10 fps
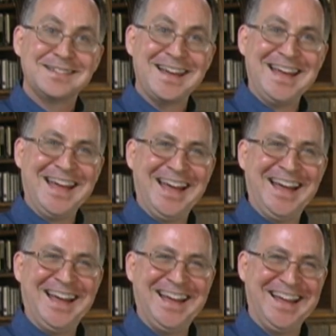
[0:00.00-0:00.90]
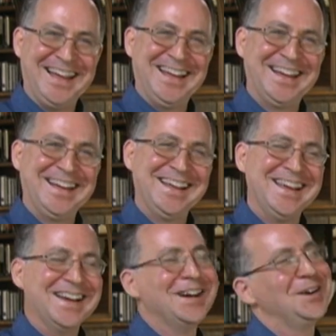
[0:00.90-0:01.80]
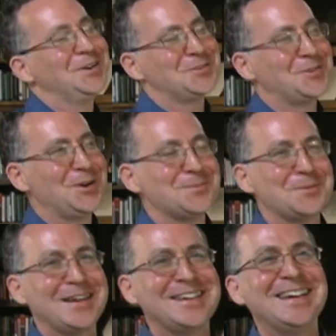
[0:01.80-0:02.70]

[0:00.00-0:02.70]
Yeah. Oh, you caught me, man.